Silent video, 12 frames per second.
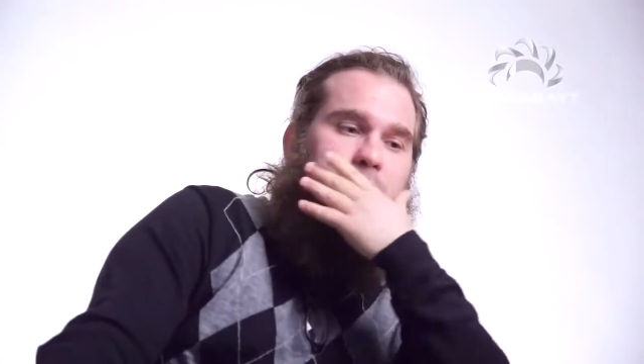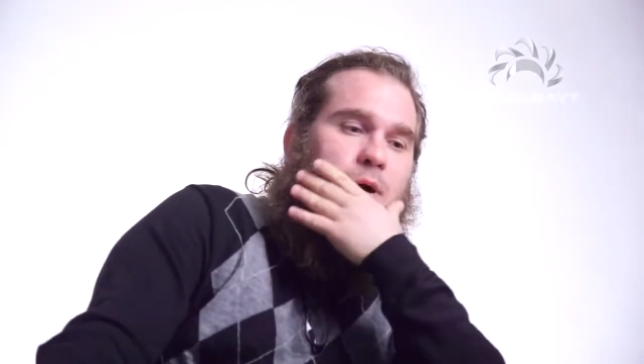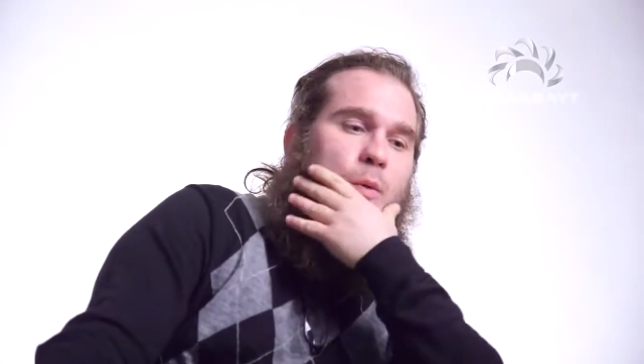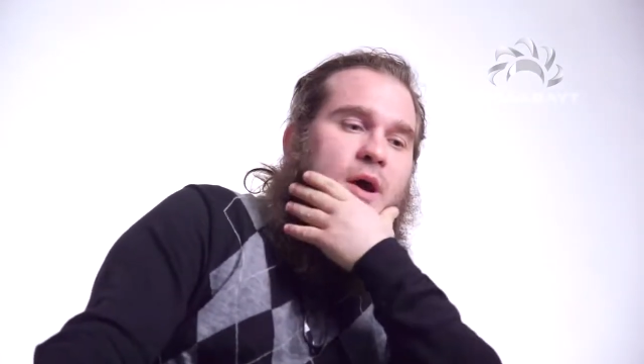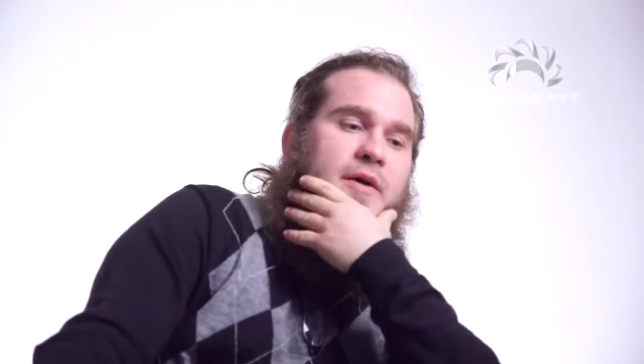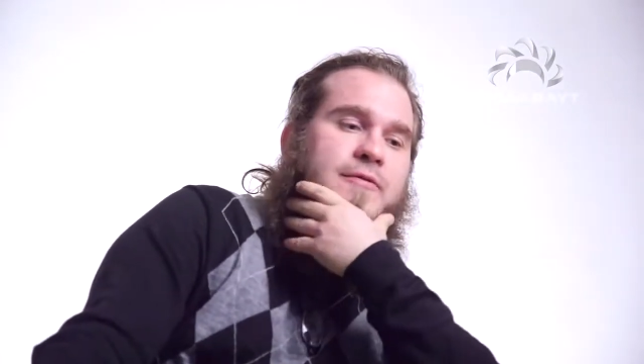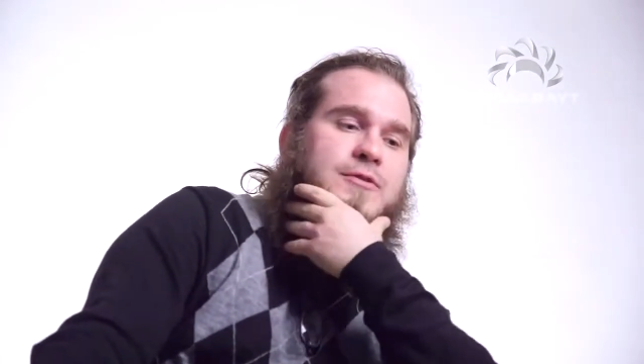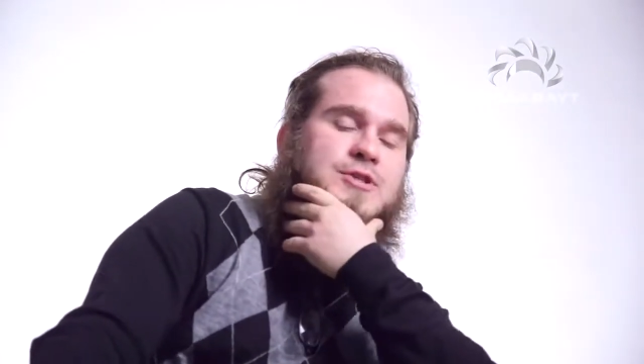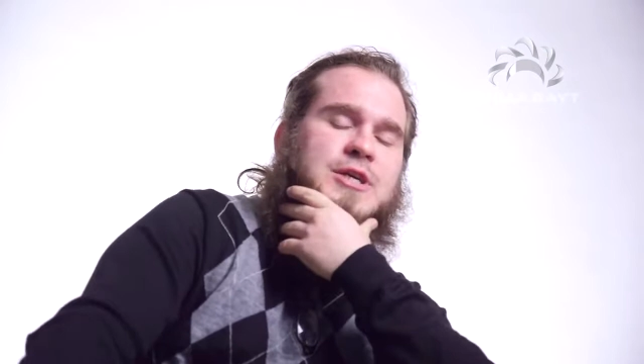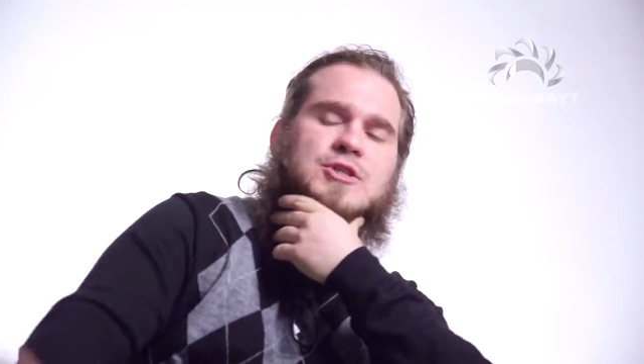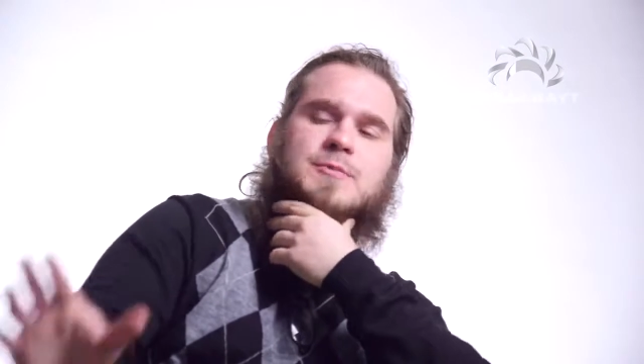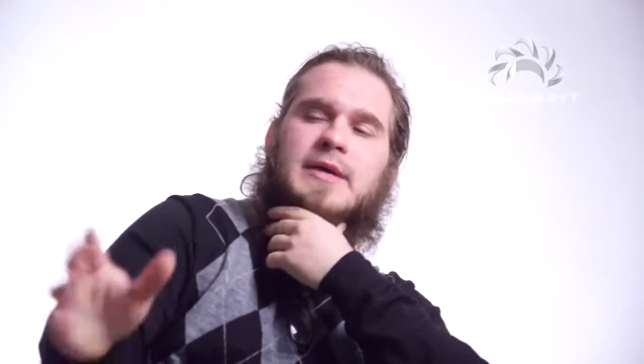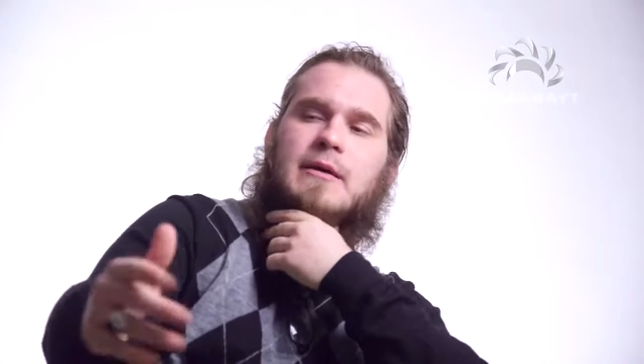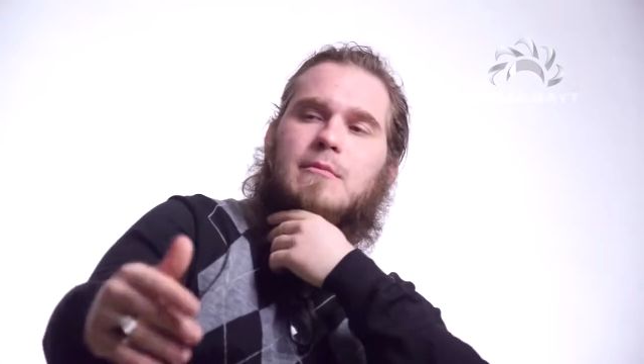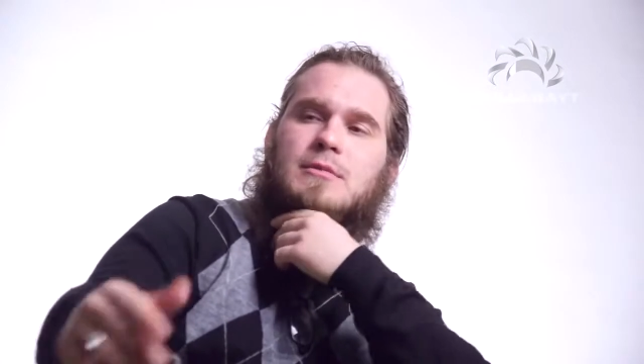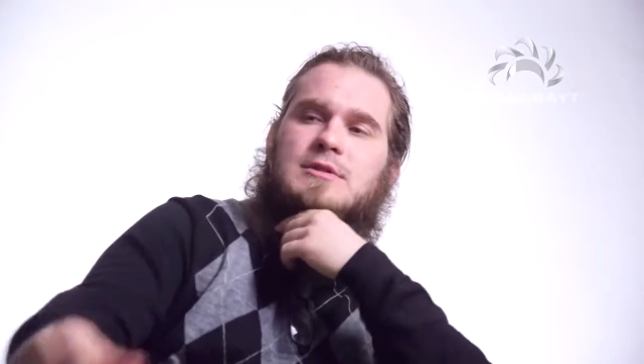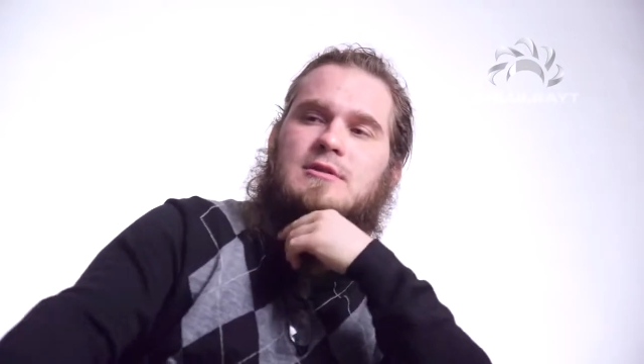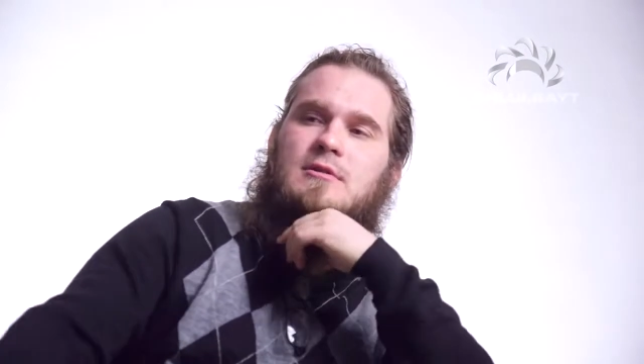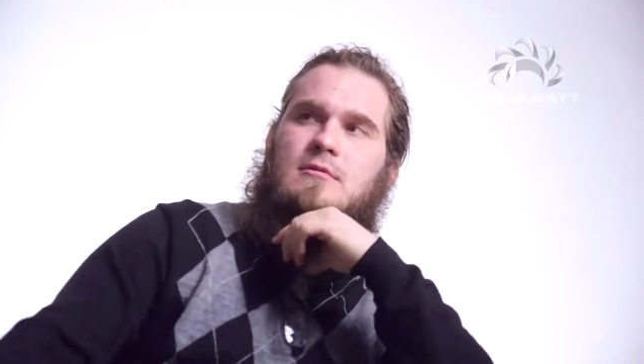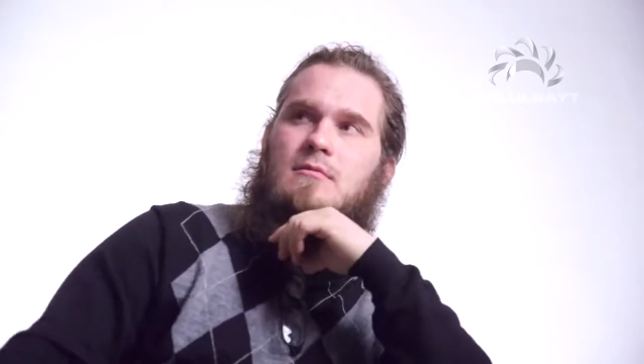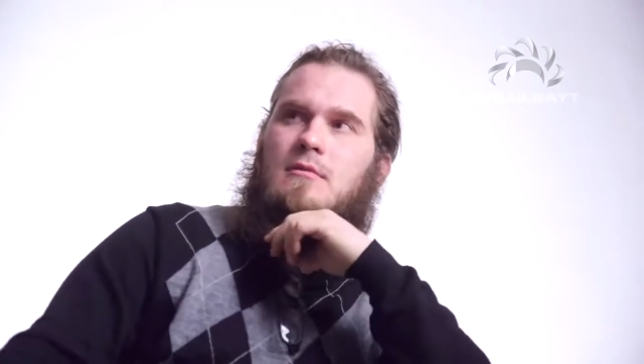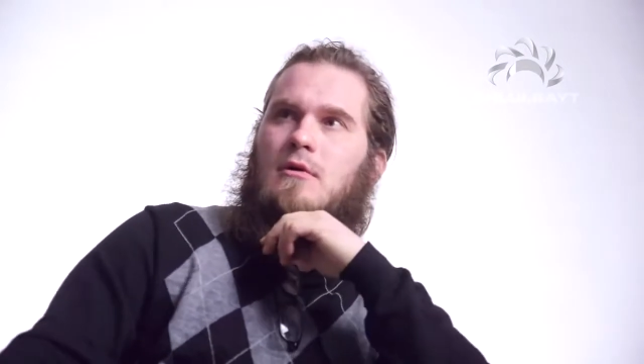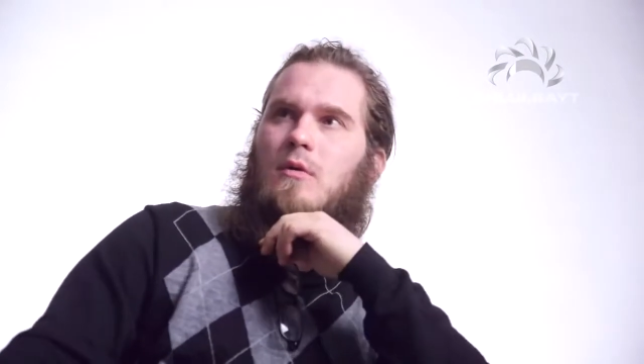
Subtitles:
My wife, she had just become Muslim.